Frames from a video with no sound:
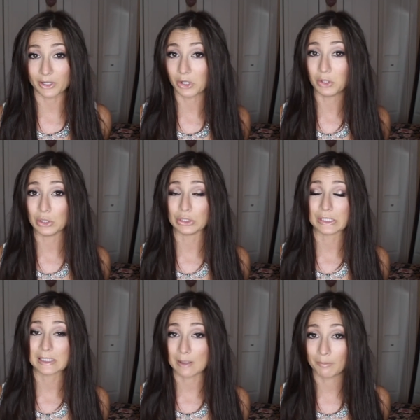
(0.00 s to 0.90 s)
like a little
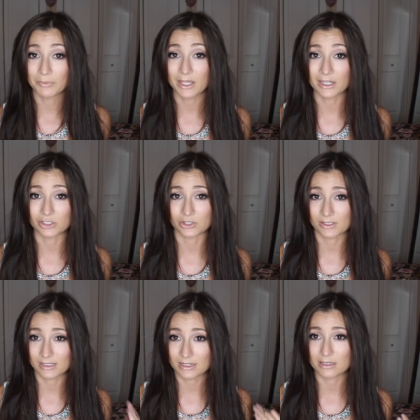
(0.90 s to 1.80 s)
something
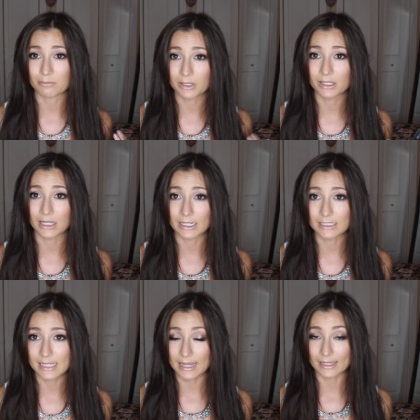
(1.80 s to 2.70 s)
just to keep it like
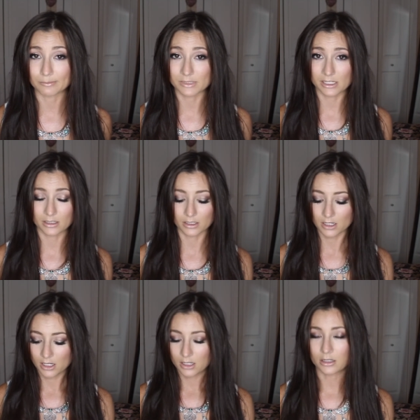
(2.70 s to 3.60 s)
tamed and
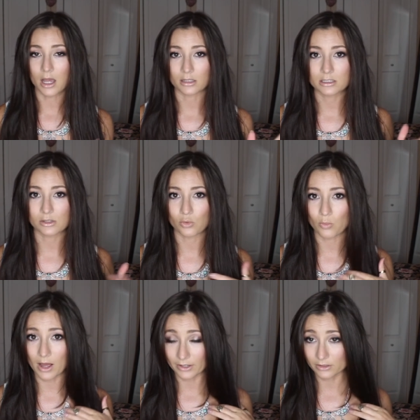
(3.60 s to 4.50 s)
not so
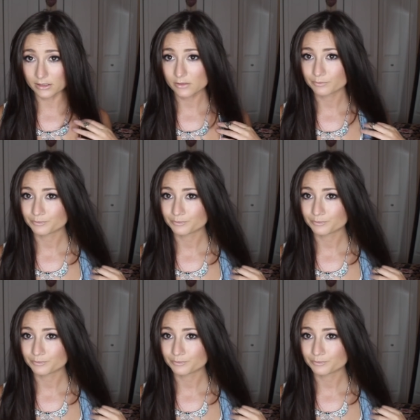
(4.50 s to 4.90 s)
wild.